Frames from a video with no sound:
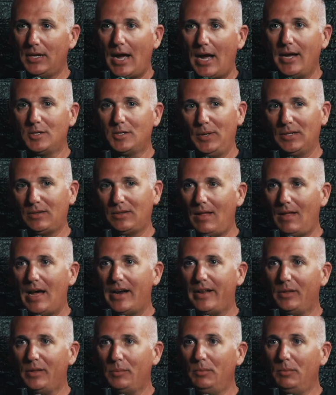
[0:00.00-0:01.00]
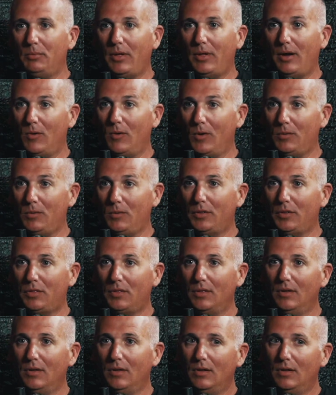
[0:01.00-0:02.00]
I expect a lot of the people I work with,
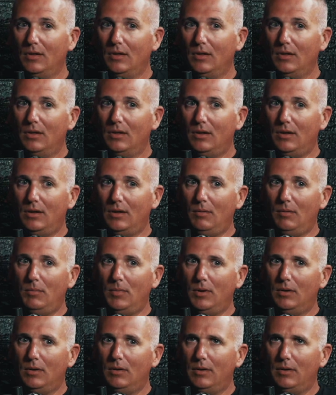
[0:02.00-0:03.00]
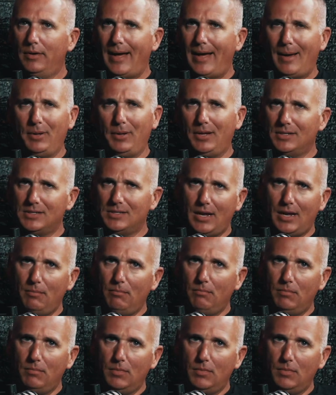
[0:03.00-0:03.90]
not because I'm